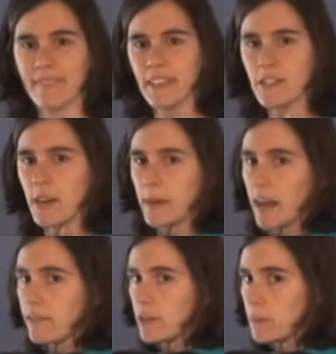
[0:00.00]
So there we
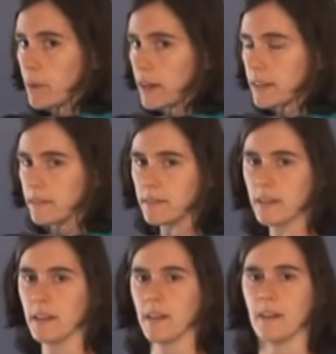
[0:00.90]
have newborn,
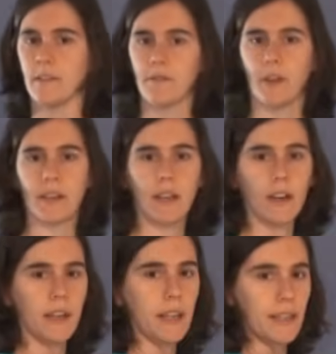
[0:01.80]
front
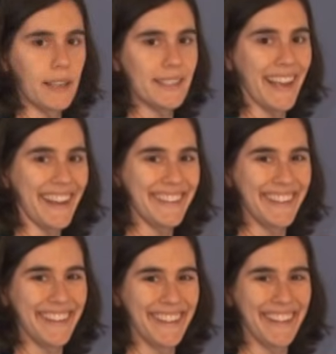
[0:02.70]
carry, and a kattan.
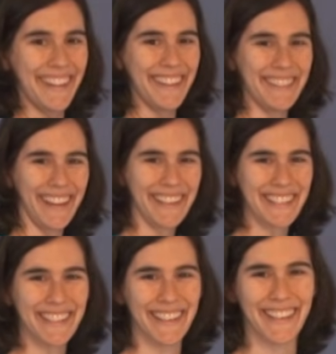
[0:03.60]
Thanks.